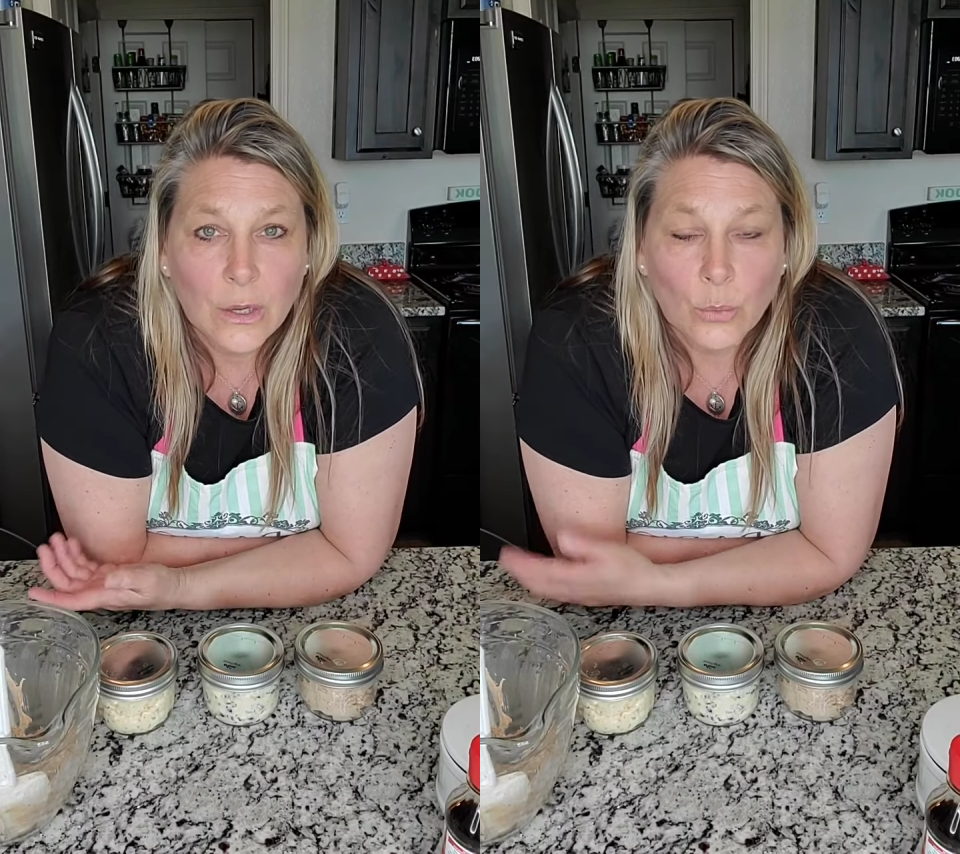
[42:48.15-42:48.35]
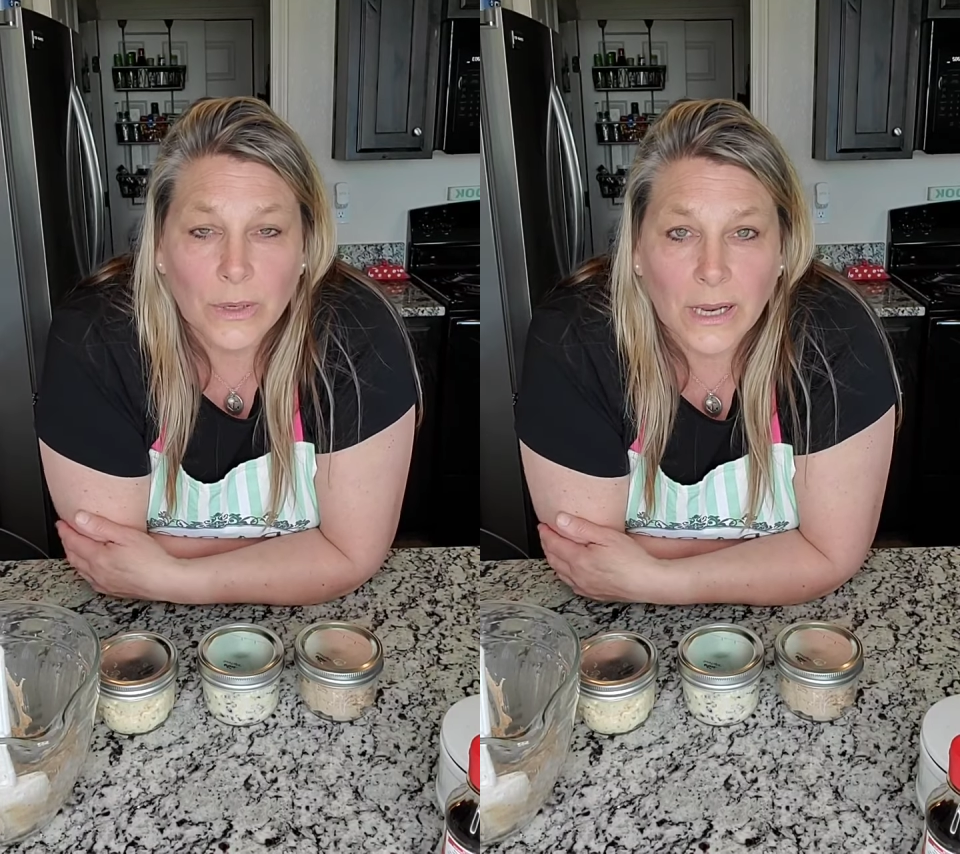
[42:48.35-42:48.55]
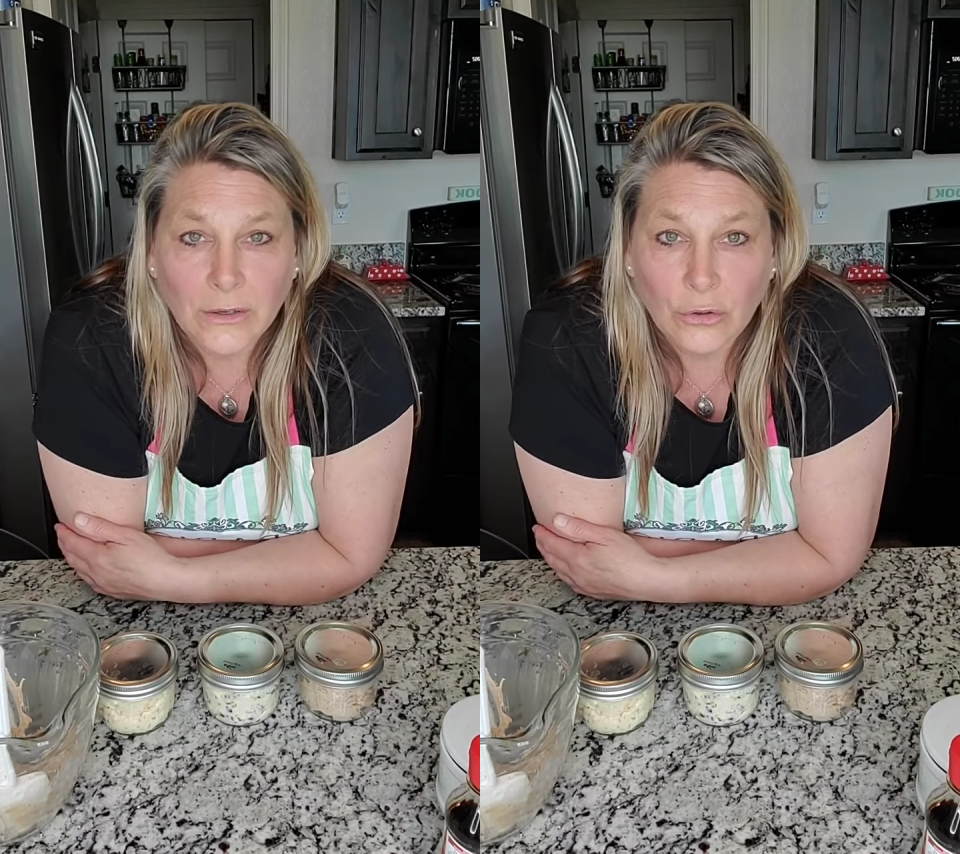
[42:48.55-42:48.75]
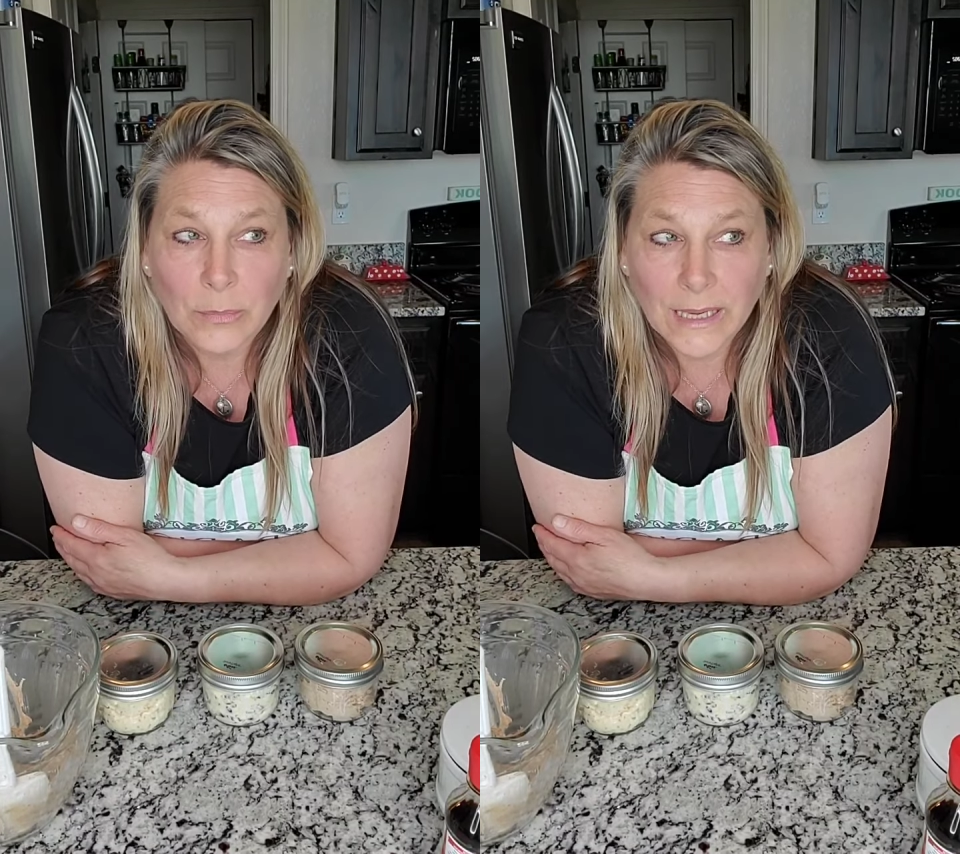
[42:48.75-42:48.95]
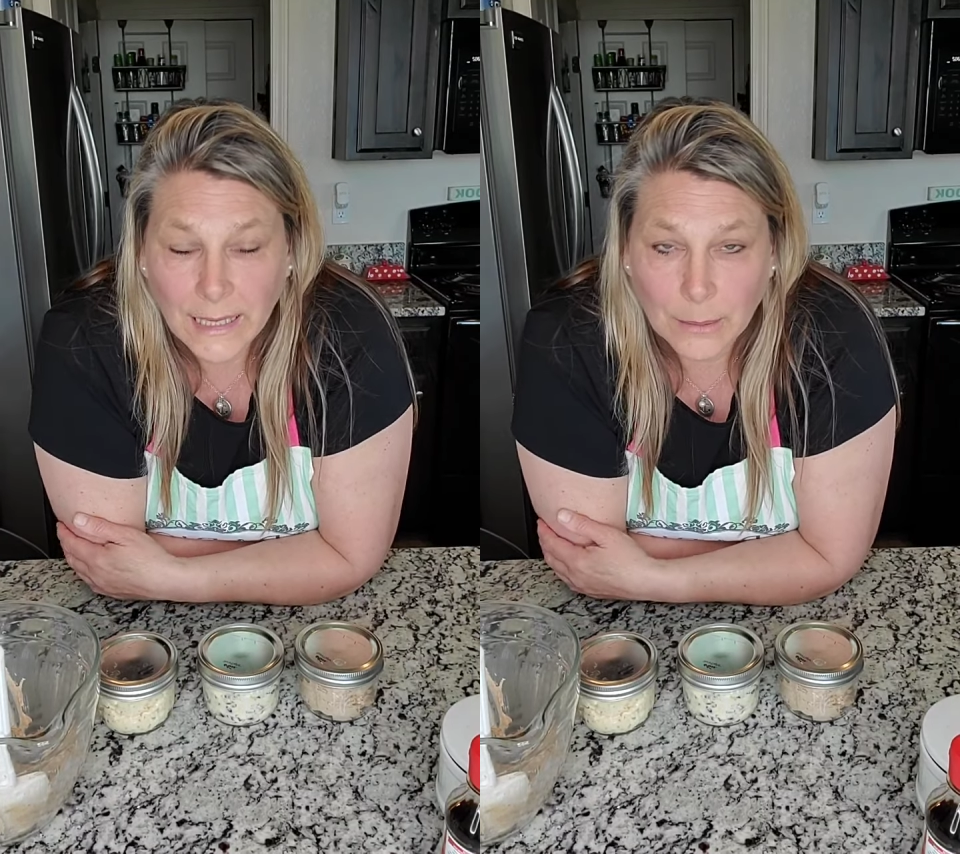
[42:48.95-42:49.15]
when I do
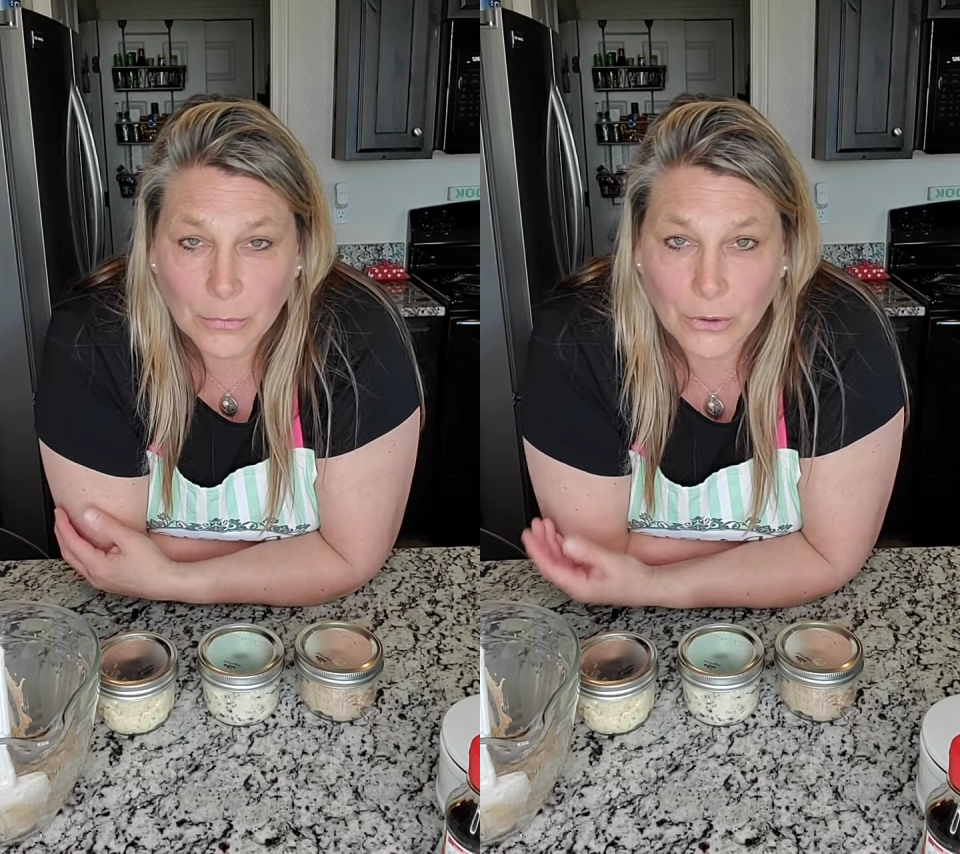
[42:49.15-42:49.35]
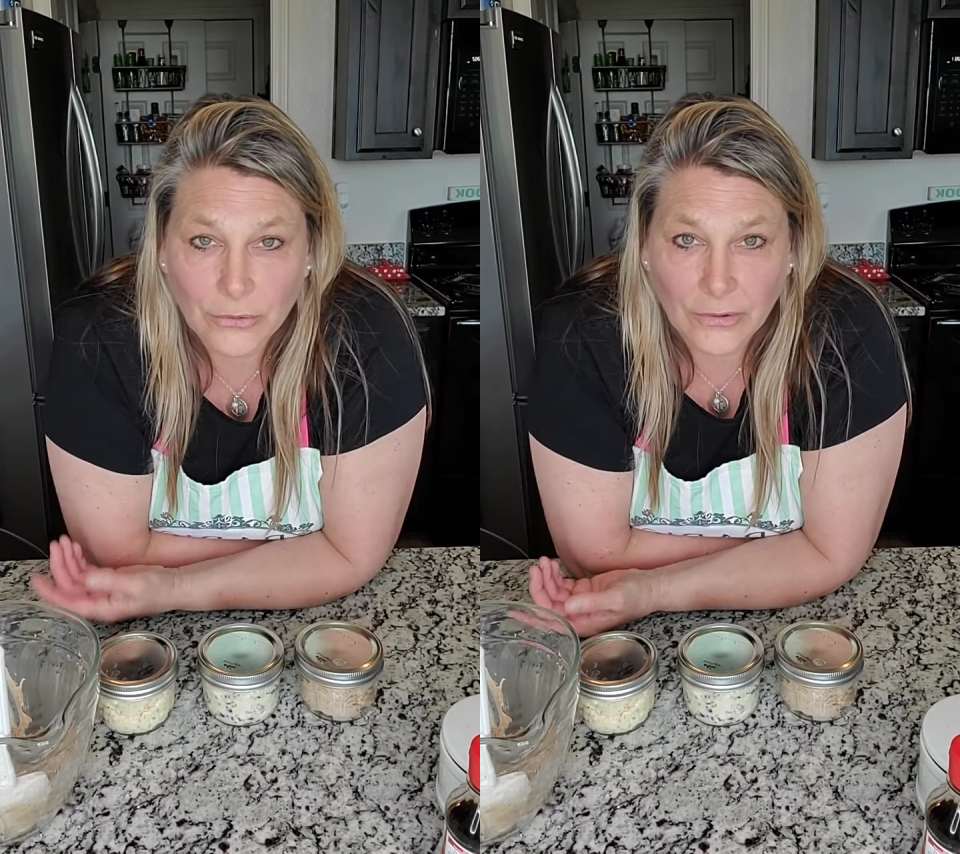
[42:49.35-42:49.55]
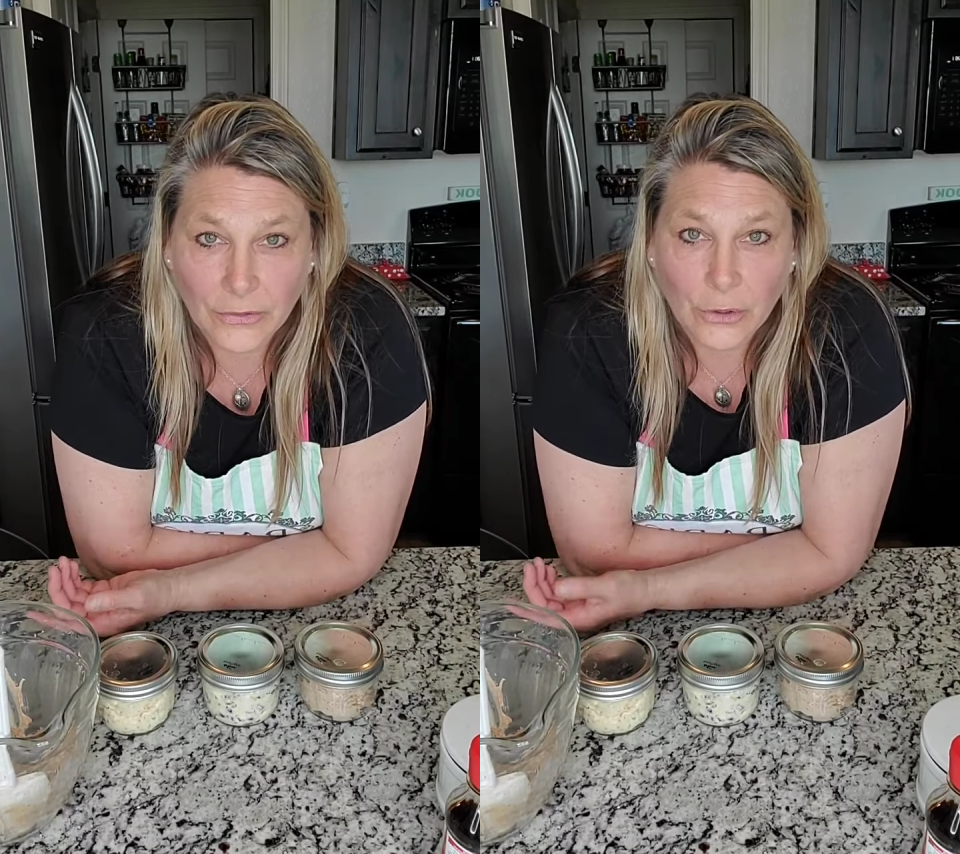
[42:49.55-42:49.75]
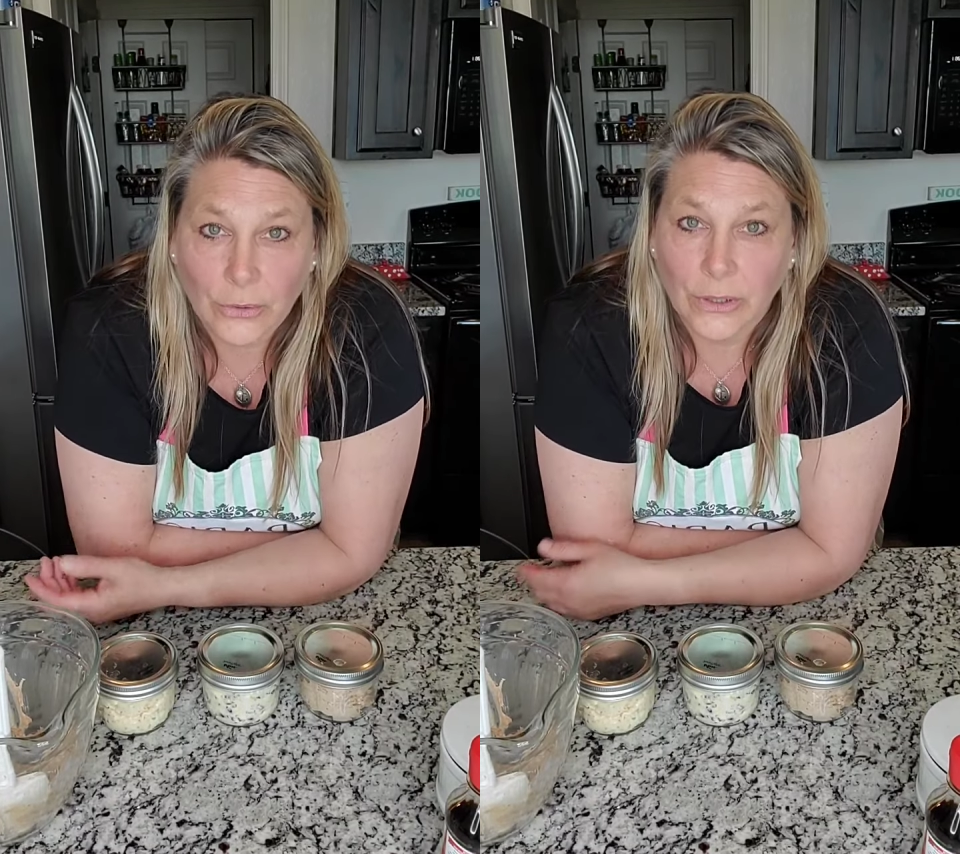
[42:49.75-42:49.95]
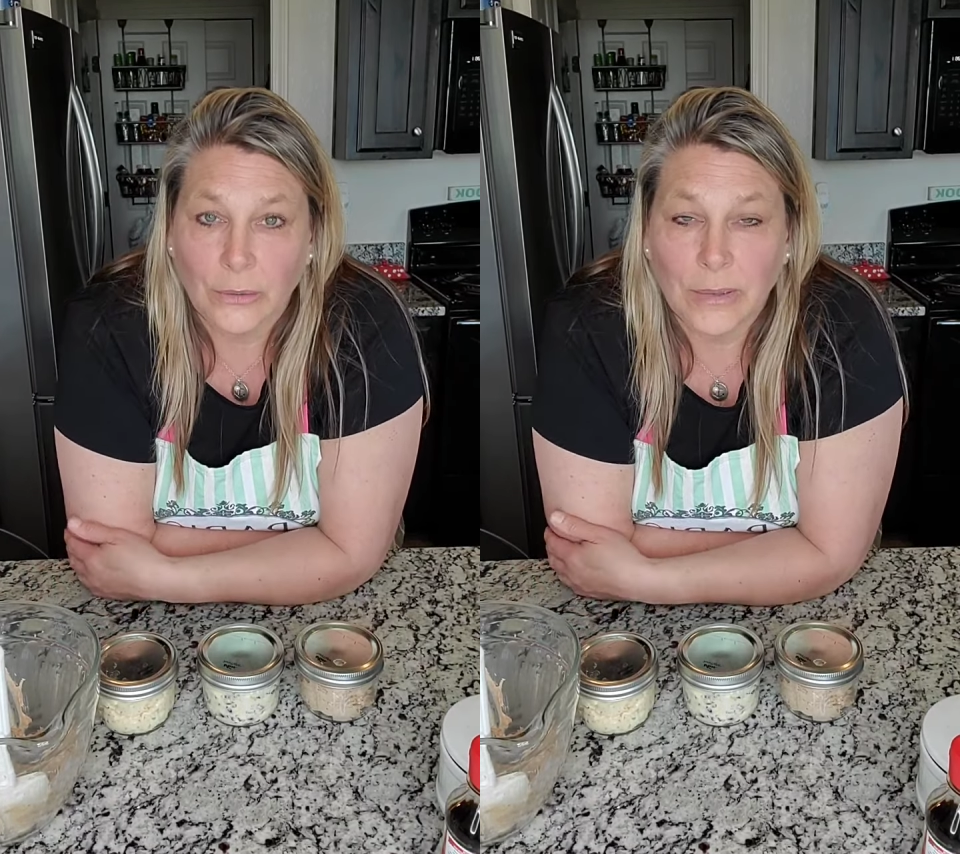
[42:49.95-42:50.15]
my hamburgers on the grill and